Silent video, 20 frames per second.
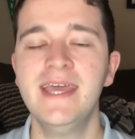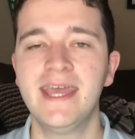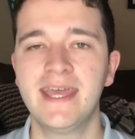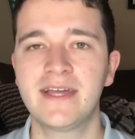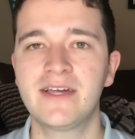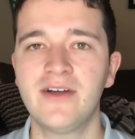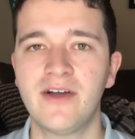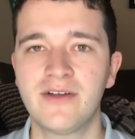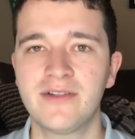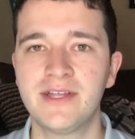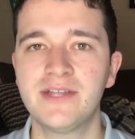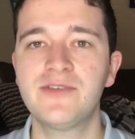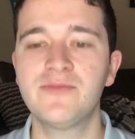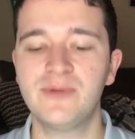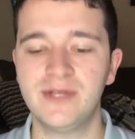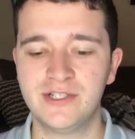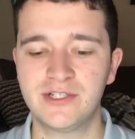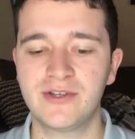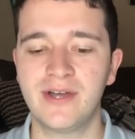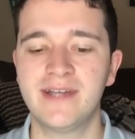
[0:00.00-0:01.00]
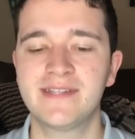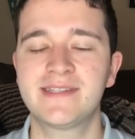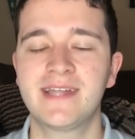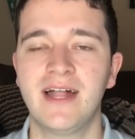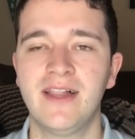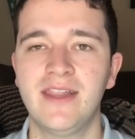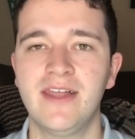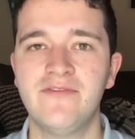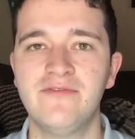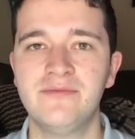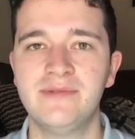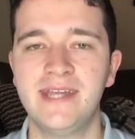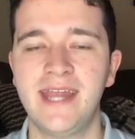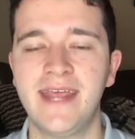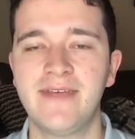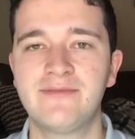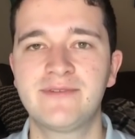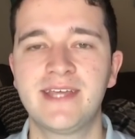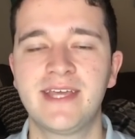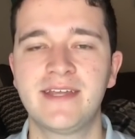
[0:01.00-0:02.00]
And Garland, we trust. I love him
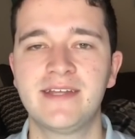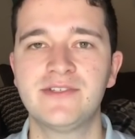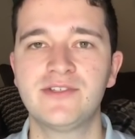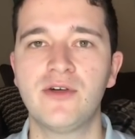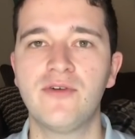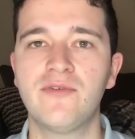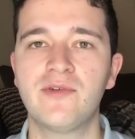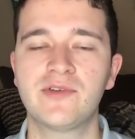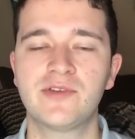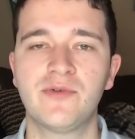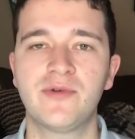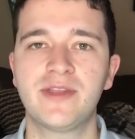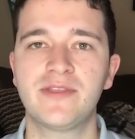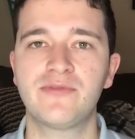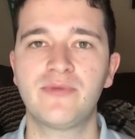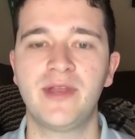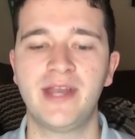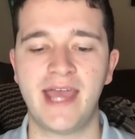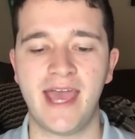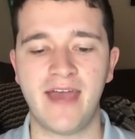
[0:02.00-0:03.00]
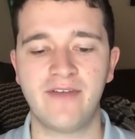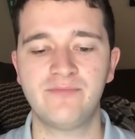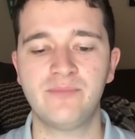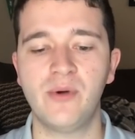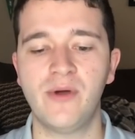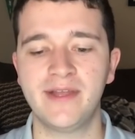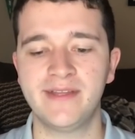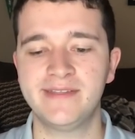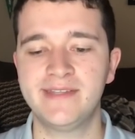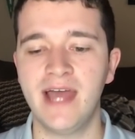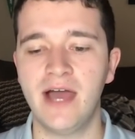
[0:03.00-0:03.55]
today. We're taking this over 23.5 points.